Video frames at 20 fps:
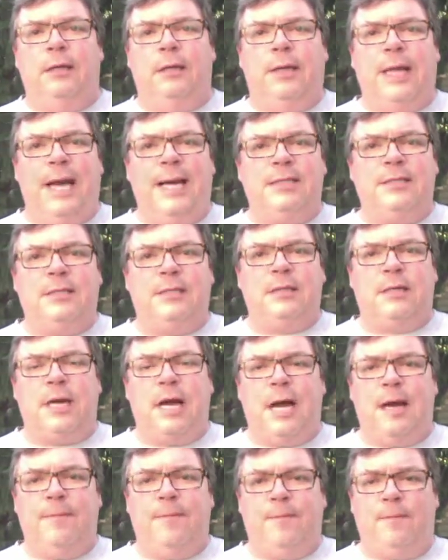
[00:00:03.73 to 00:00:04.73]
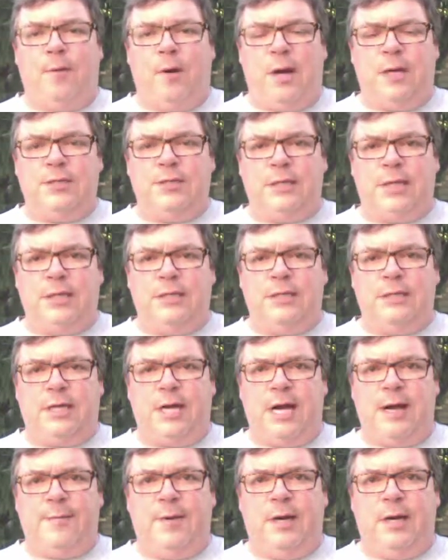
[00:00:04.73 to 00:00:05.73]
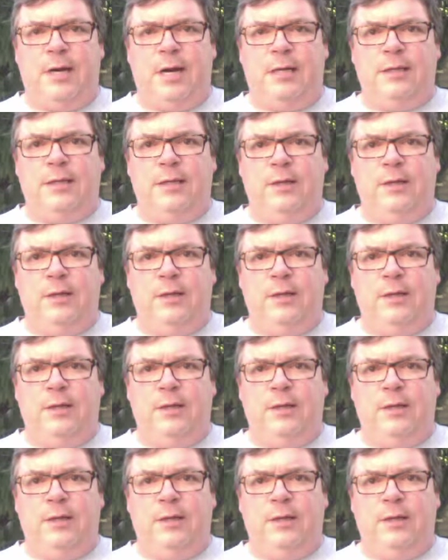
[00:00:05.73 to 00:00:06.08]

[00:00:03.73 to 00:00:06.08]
last project I just commented on,